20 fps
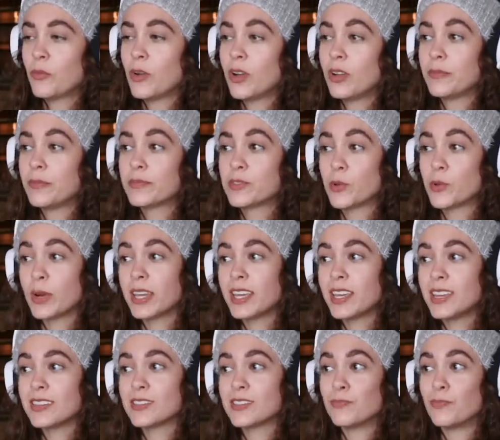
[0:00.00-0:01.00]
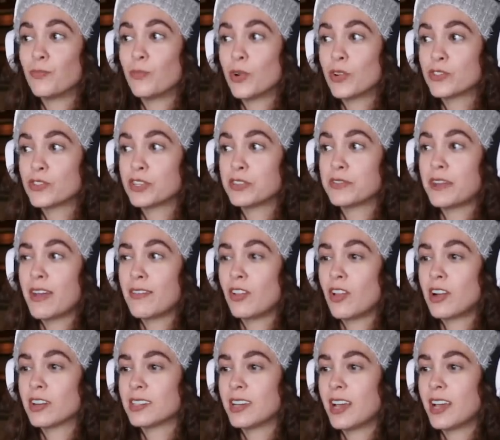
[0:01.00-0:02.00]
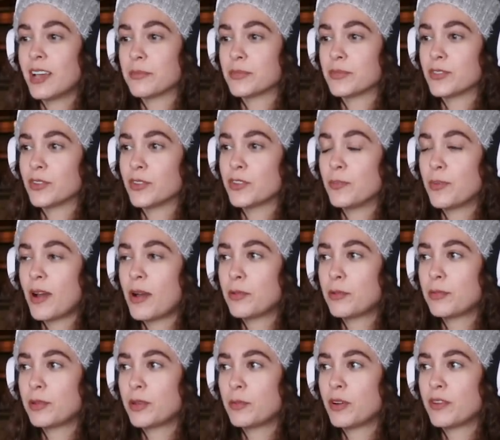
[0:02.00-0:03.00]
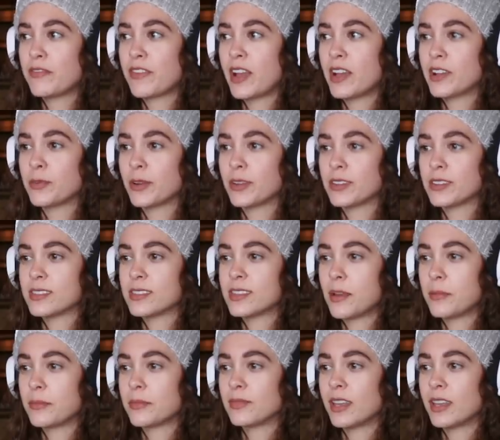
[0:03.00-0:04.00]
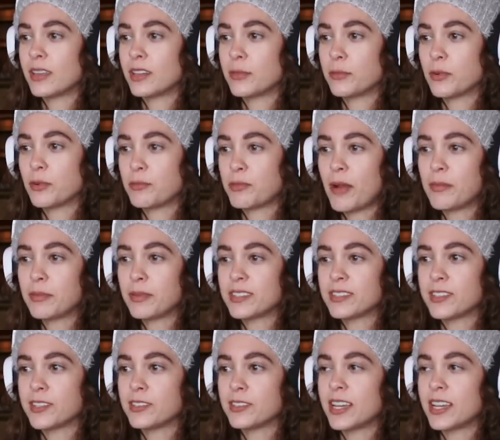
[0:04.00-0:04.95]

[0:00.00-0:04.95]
well, Twinkies will survive a long time, so you probably will find one. Some, and then it will probably still